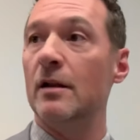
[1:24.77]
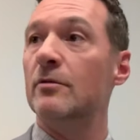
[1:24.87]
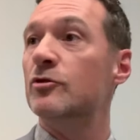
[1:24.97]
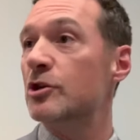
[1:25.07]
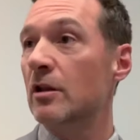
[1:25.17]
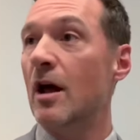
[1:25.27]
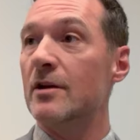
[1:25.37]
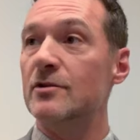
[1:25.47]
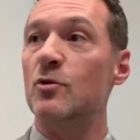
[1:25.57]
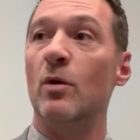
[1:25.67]
and she
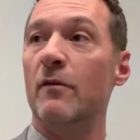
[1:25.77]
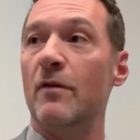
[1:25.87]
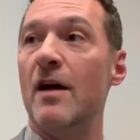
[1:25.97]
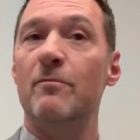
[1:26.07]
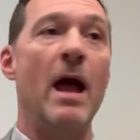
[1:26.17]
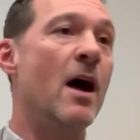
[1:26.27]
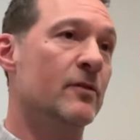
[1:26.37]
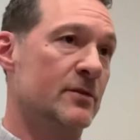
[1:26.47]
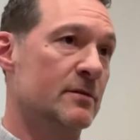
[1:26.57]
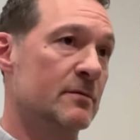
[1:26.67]
lost 25
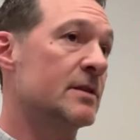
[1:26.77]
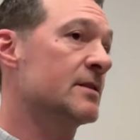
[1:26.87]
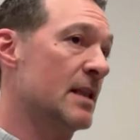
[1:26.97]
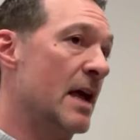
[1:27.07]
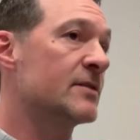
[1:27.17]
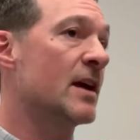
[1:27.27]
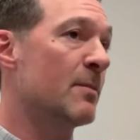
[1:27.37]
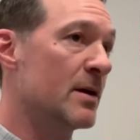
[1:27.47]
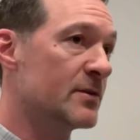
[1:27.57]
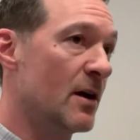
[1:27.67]
pounds since last time
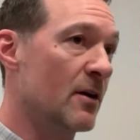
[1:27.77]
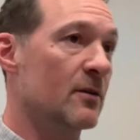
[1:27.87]
I saw her.